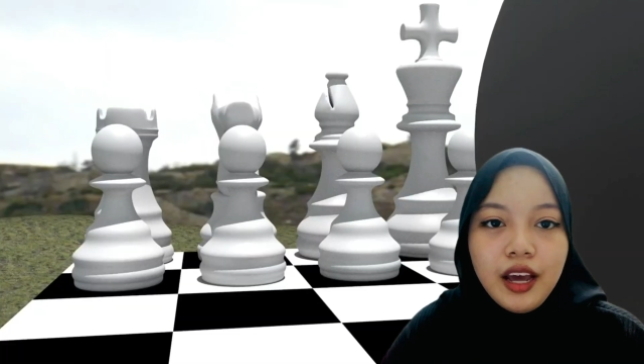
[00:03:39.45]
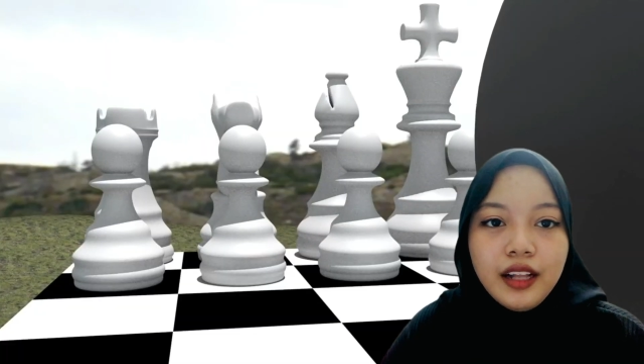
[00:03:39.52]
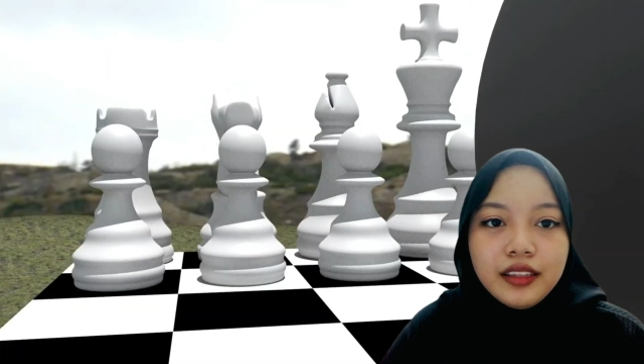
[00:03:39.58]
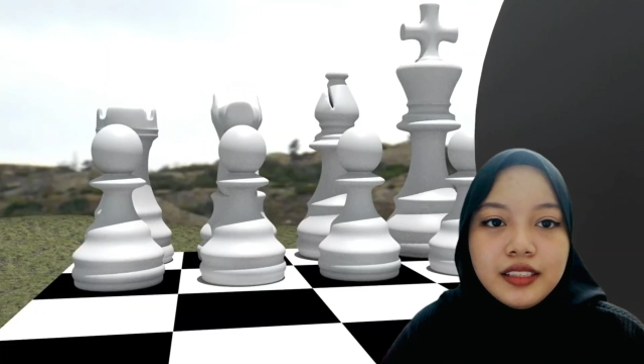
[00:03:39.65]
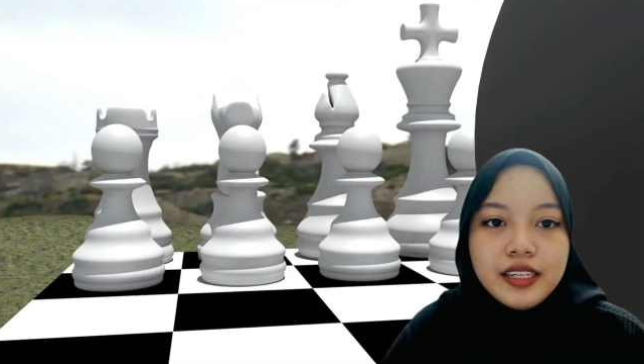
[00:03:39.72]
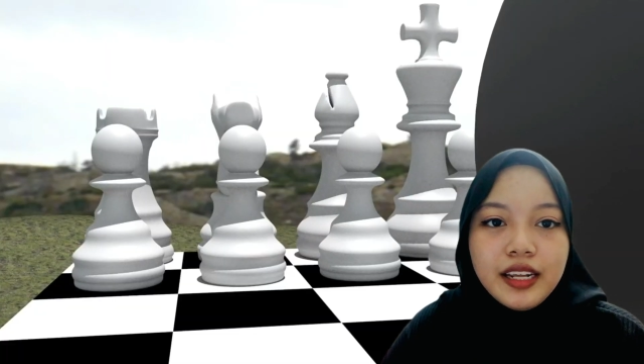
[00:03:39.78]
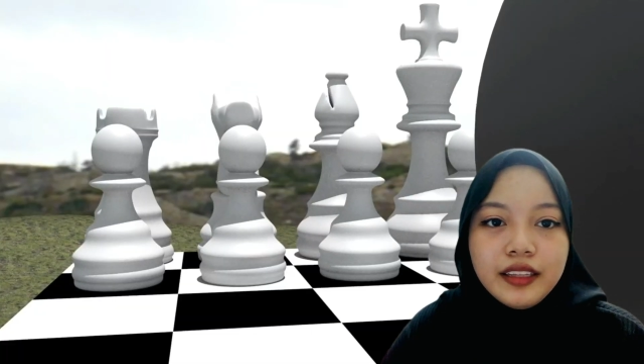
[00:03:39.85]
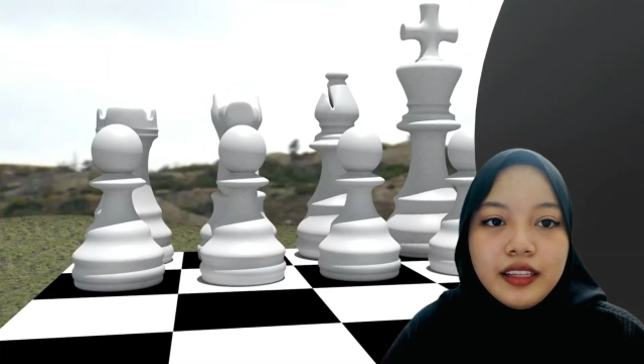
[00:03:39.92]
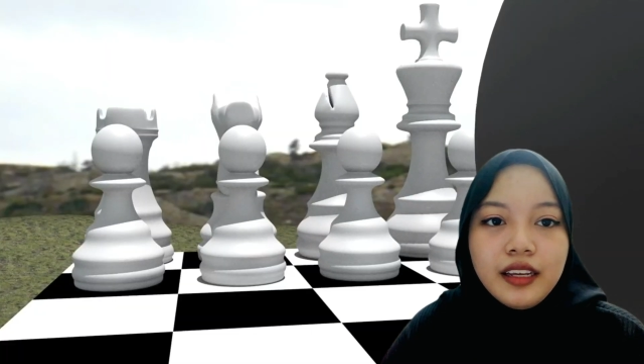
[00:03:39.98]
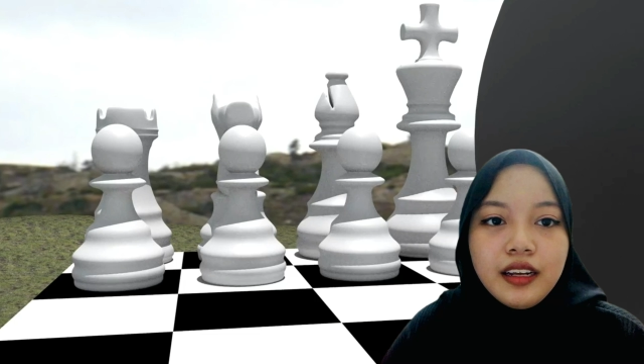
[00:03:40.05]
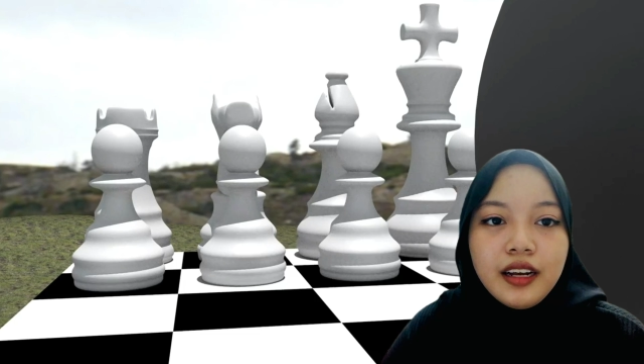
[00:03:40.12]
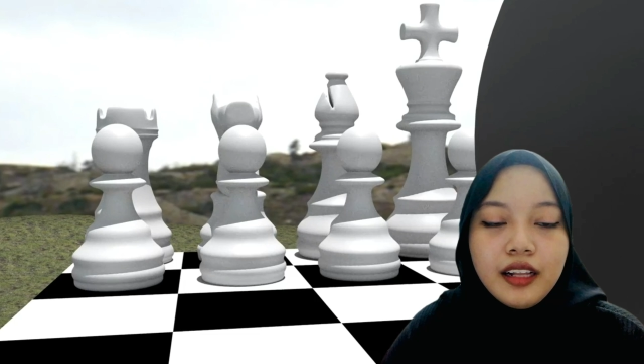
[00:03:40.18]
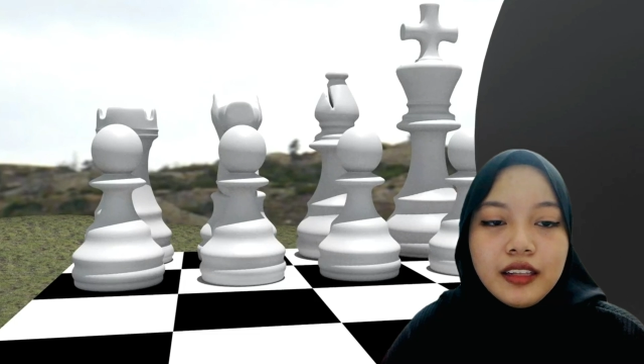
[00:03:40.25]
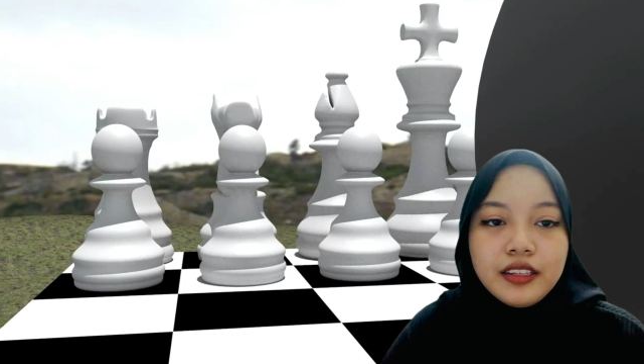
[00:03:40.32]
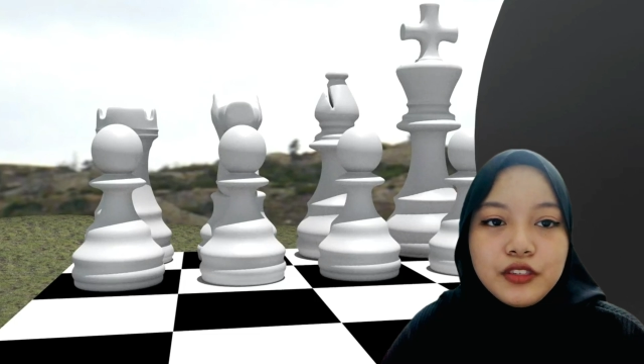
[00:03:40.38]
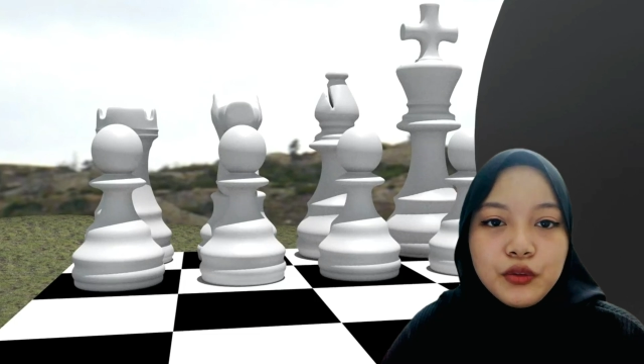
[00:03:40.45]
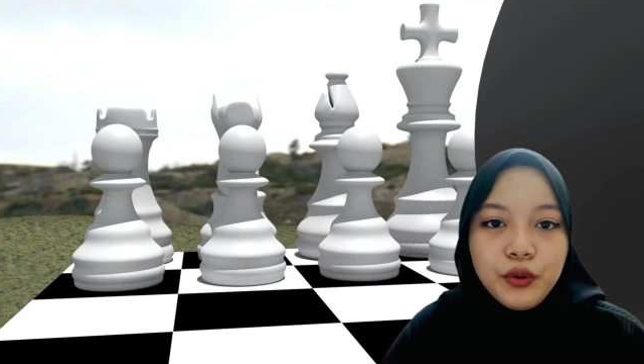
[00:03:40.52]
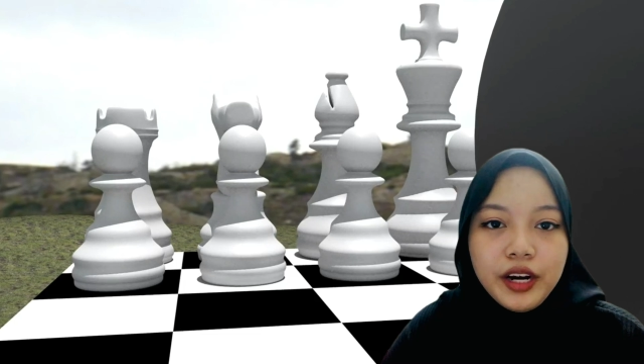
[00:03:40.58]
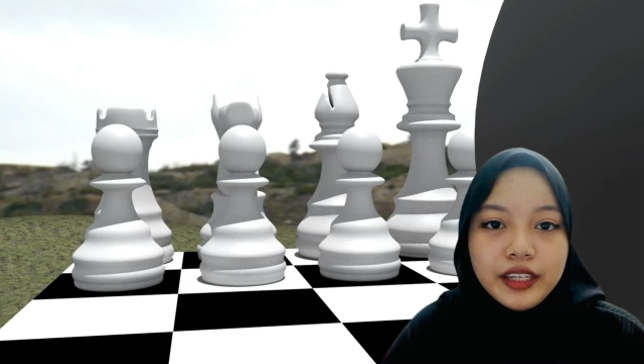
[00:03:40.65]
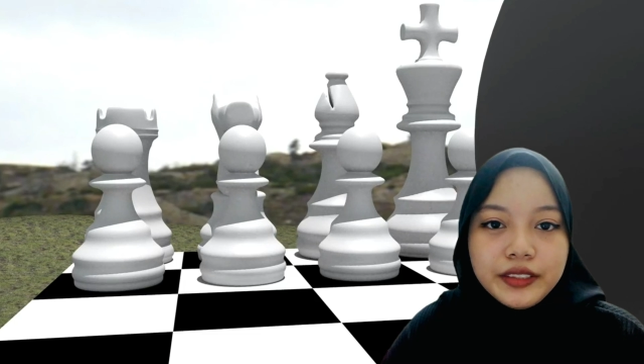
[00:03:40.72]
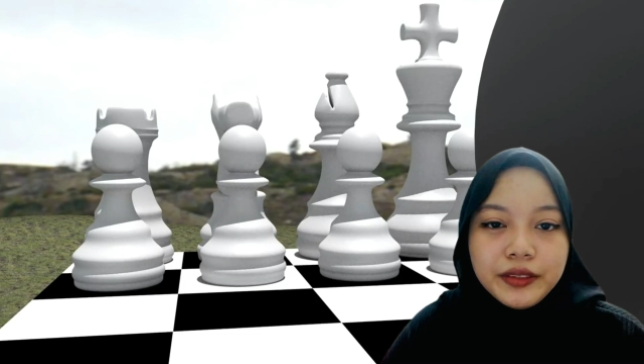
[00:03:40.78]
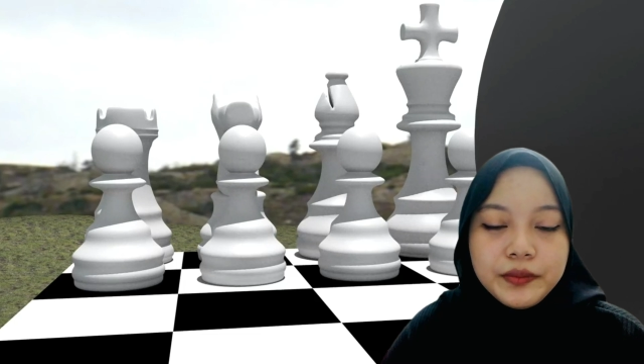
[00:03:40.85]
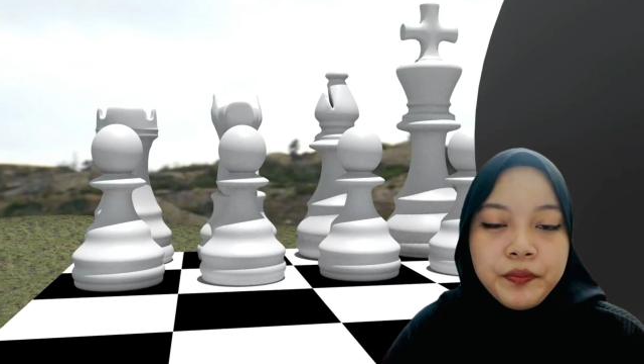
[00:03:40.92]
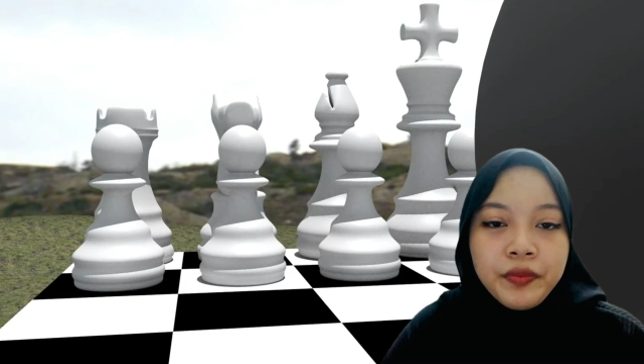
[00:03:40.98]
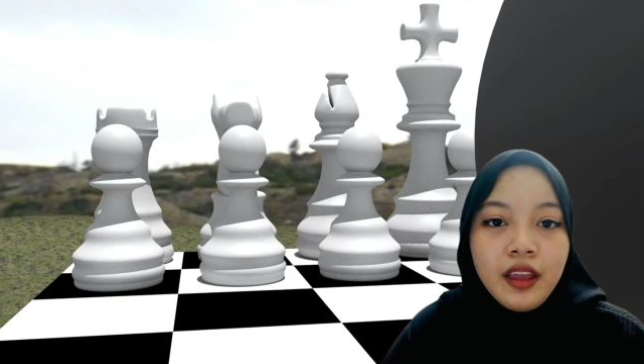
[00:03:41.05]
alternating colored squares.